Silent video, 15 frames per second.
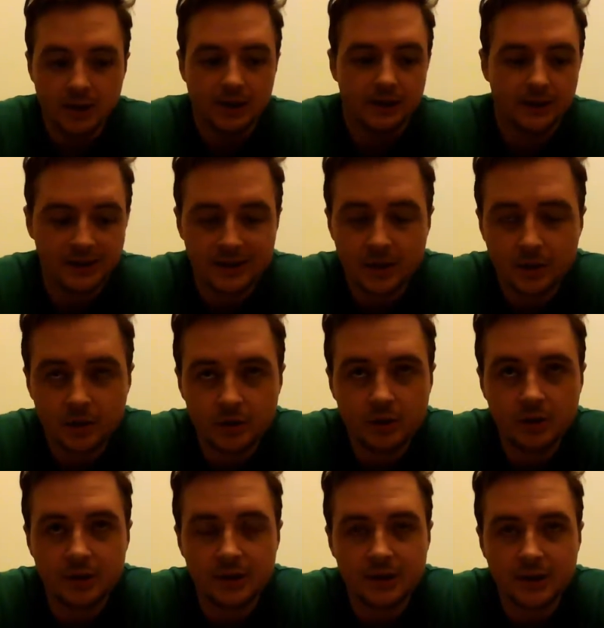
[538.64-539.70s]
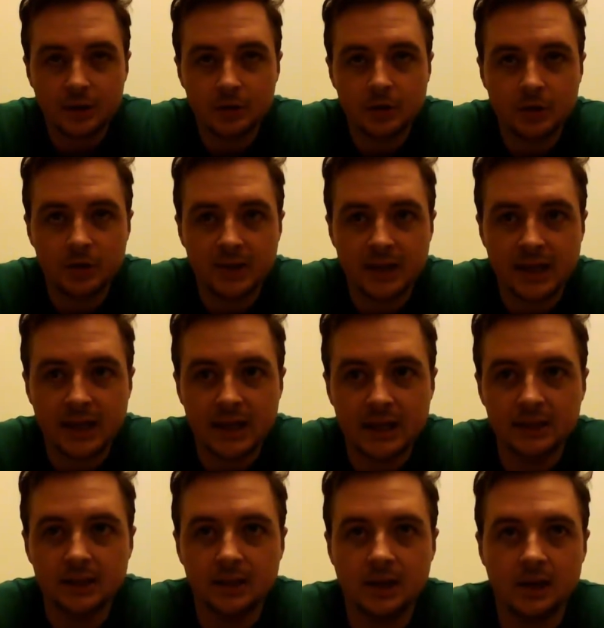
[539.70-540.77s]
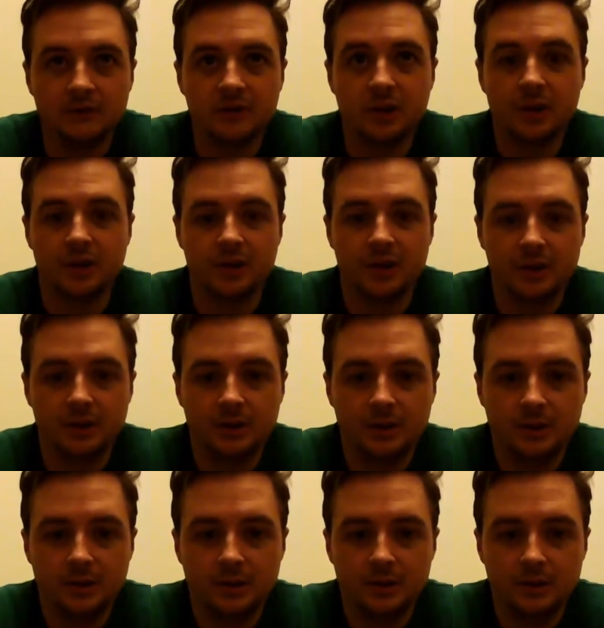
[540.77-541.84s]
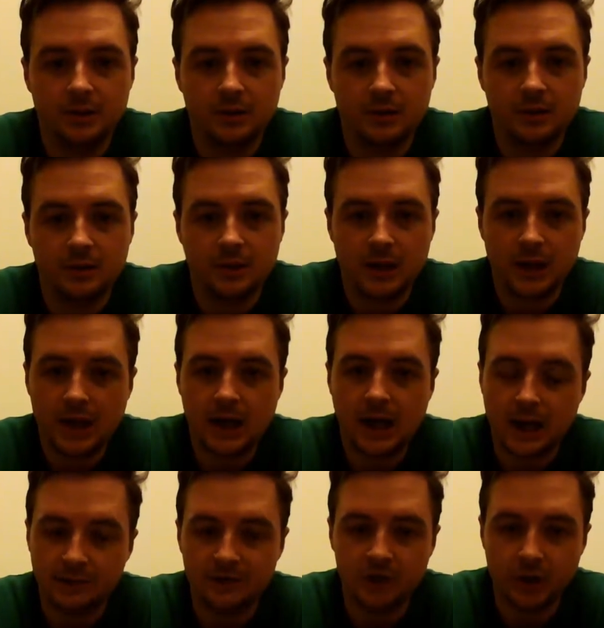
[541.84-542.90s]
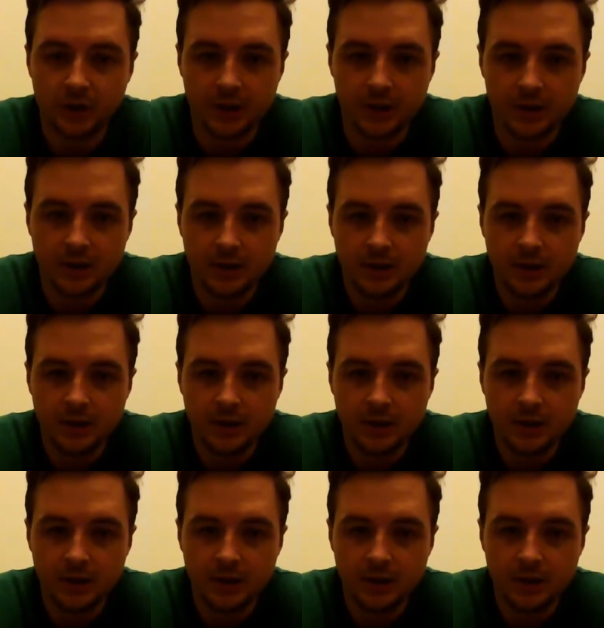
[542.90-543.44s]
The son could say, I've done it. I've done it.